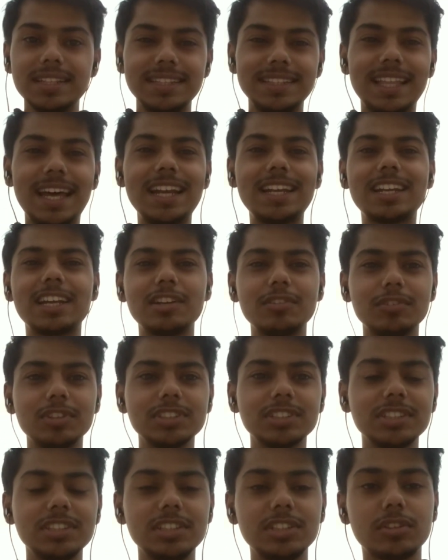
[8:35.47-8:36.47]
that
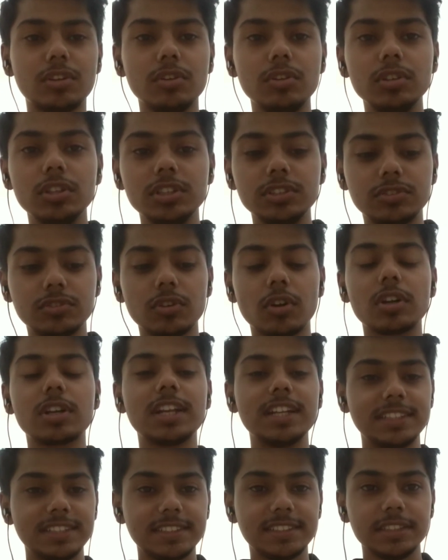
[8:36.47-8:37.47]
conversion is not
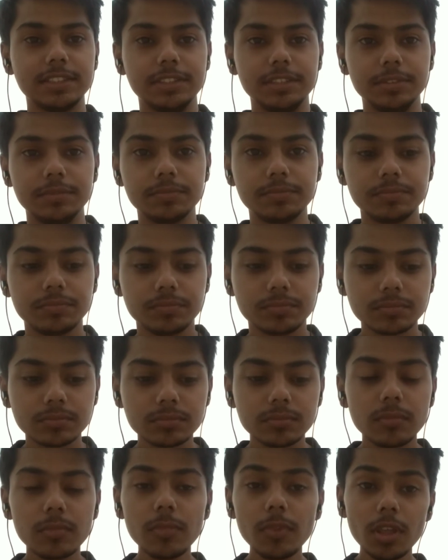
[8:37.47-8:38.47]
necessary
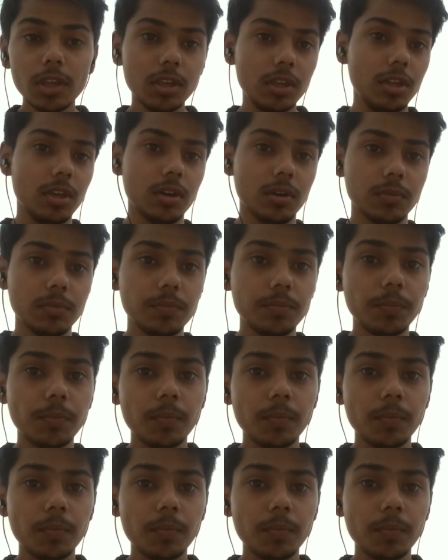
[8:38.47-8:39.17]
here.